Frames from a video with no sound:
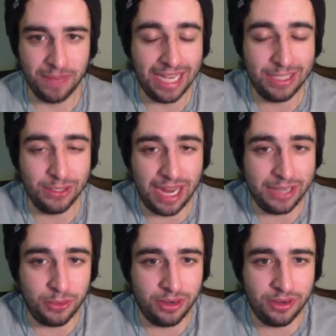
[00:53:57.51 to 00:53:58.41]
I
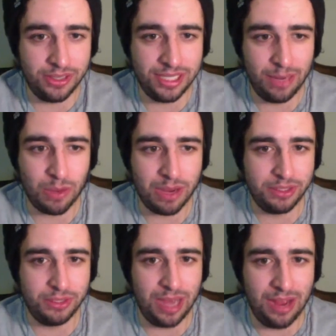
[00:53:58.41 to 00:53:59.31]
don't understand. Why would
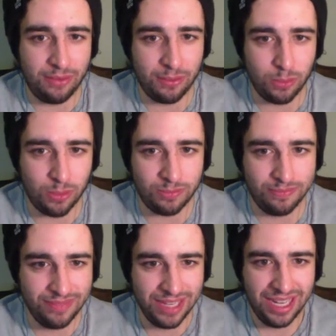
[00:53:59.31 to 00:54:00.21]
you ever
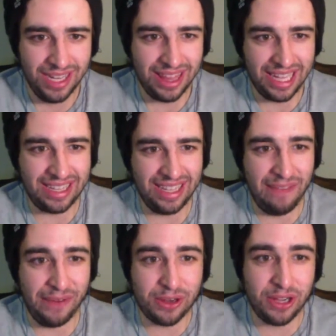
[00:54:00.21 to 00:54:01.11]

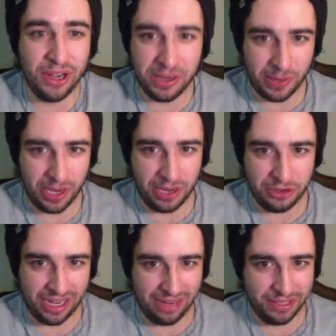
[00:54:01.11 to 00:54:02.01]
if you're going to go
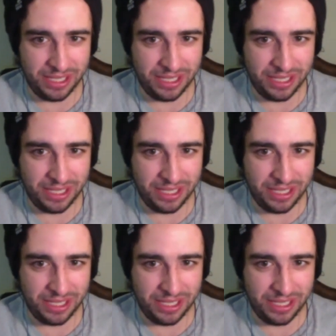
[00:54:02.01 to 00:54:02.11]
country, which